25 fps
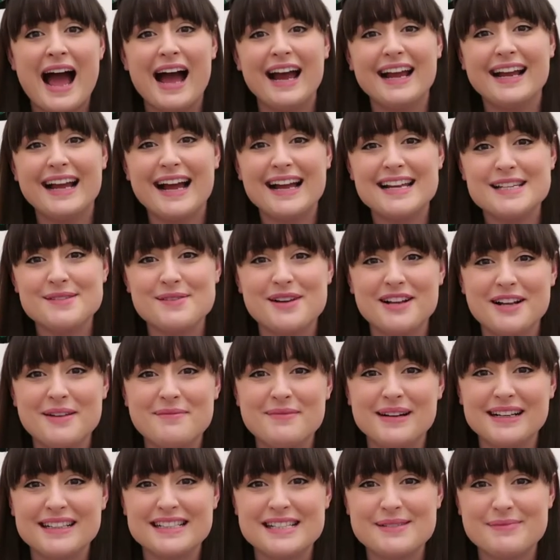Hi guys,
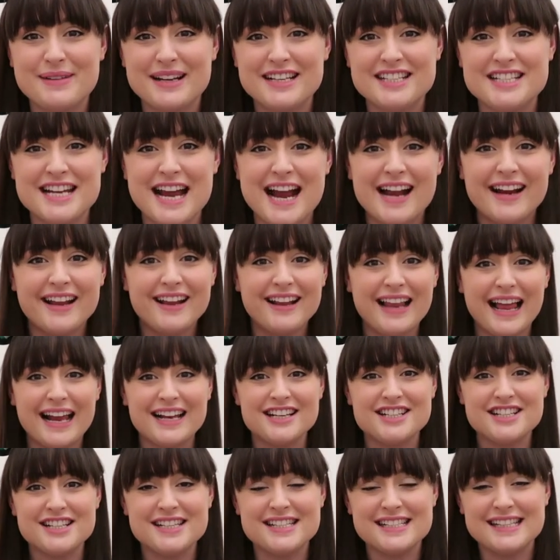welcome back to my channel,
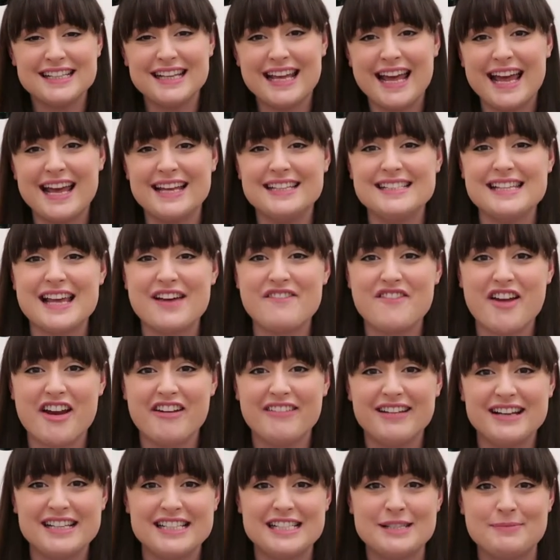and just in case a
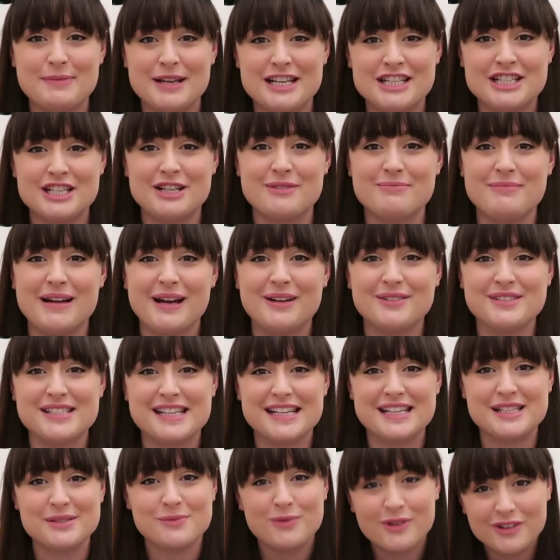very special
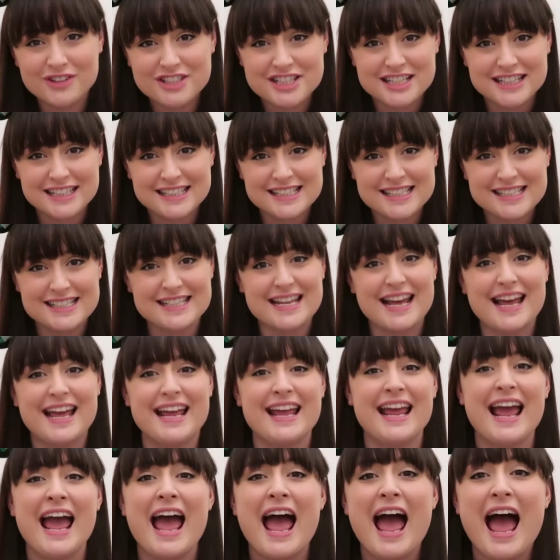mouse is watching
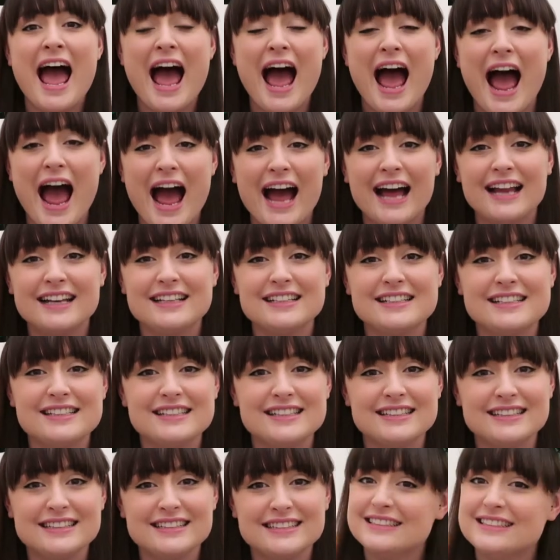today and
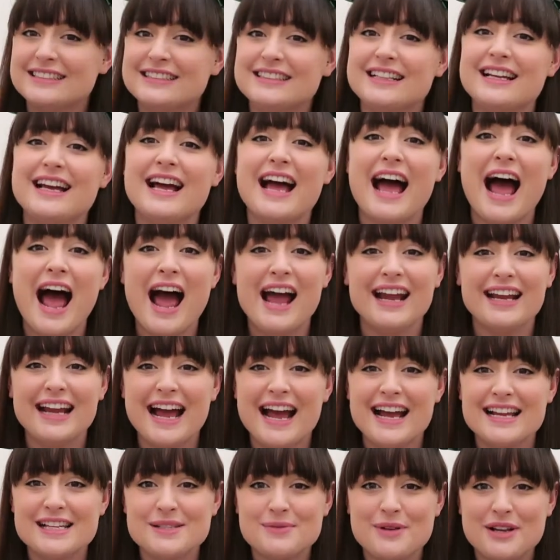Hi
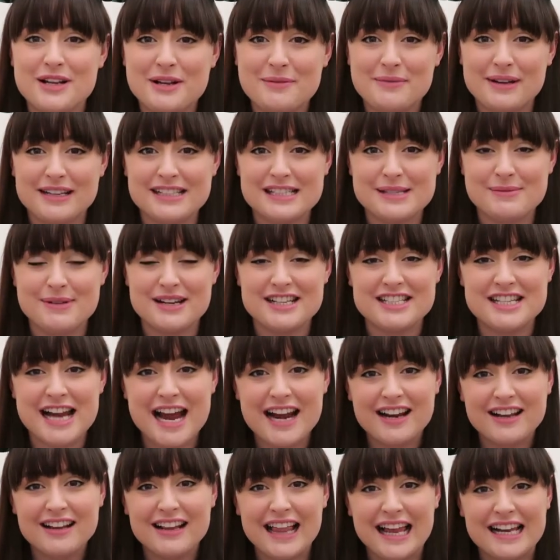guys, welcome back to my
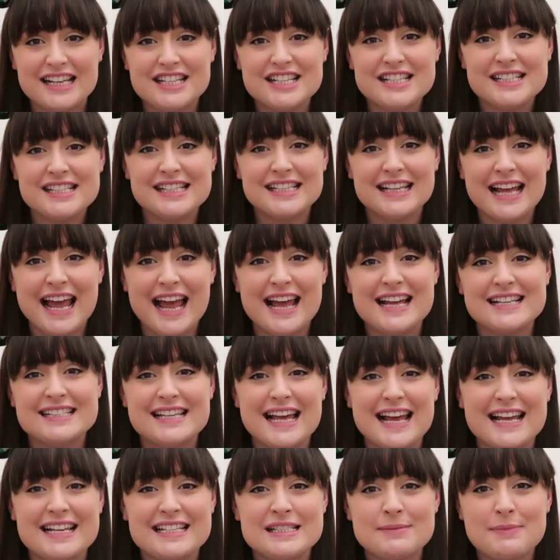channel, and just in
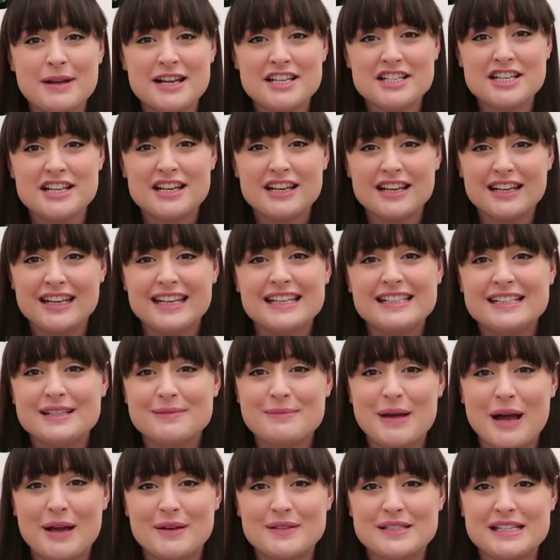case a special little
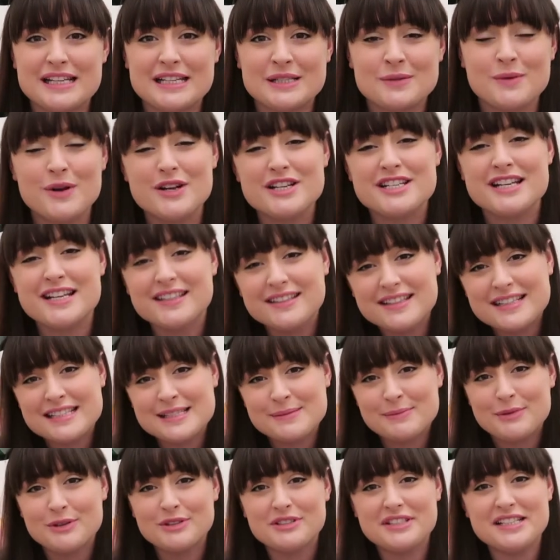mouse is watching
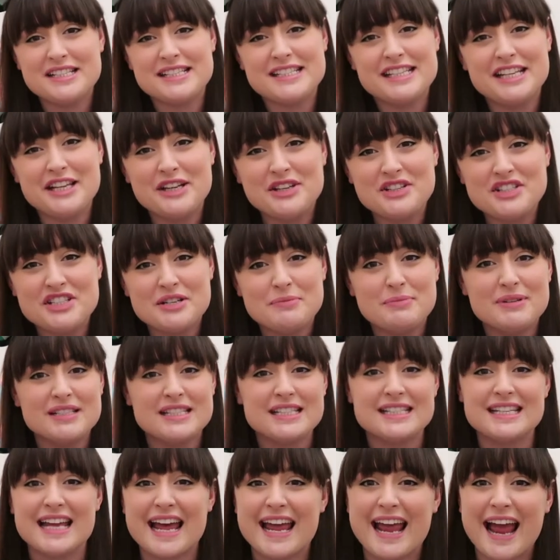this small Disney YouTuber
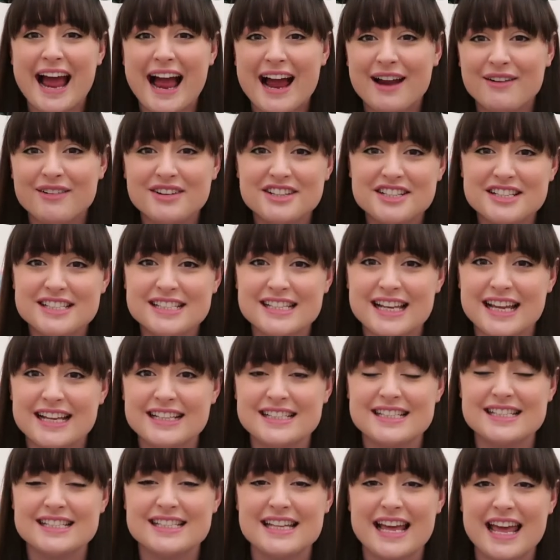today, I would just
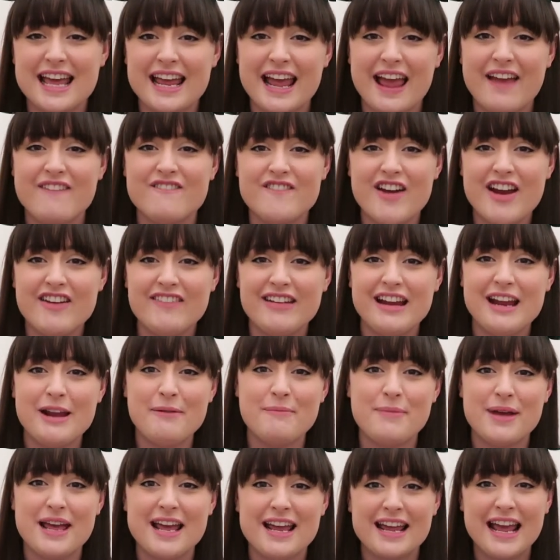like to say a
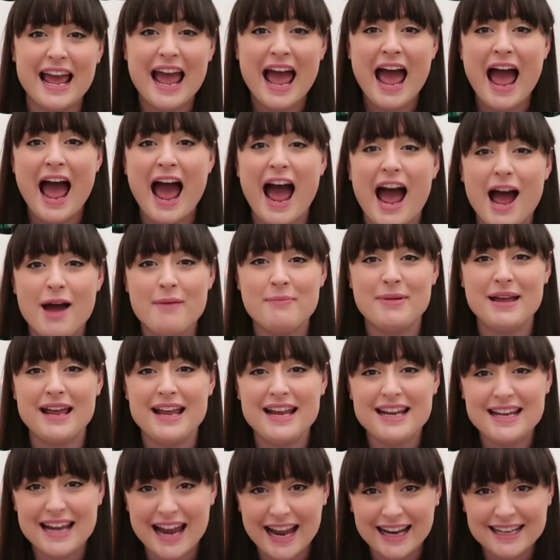very big
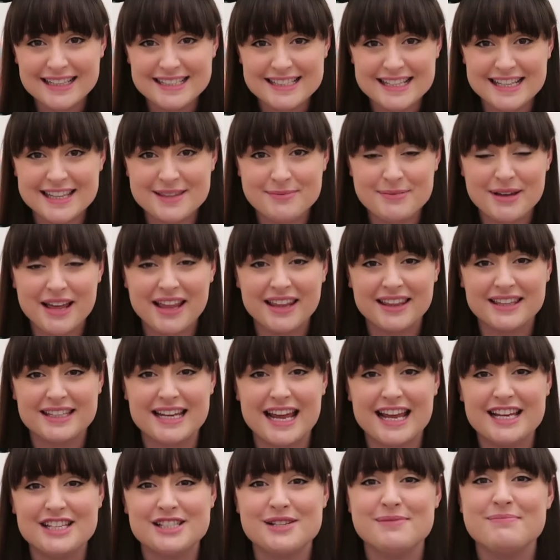happy ninetieth
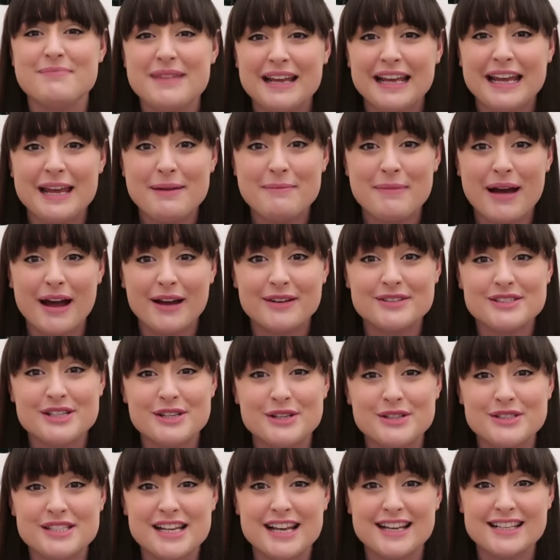birthday to Mickey Mouse,
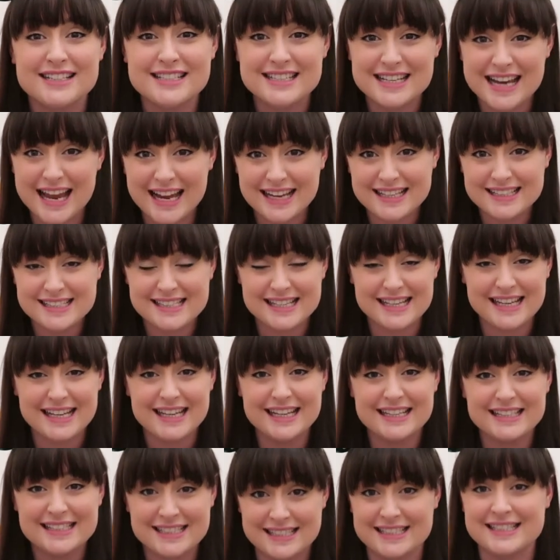who turned
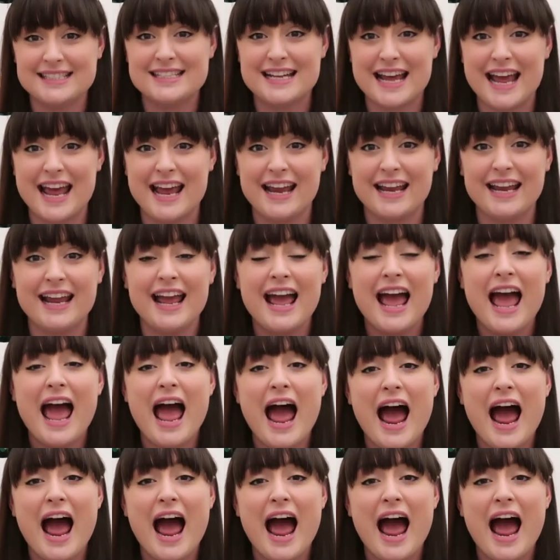ninety today.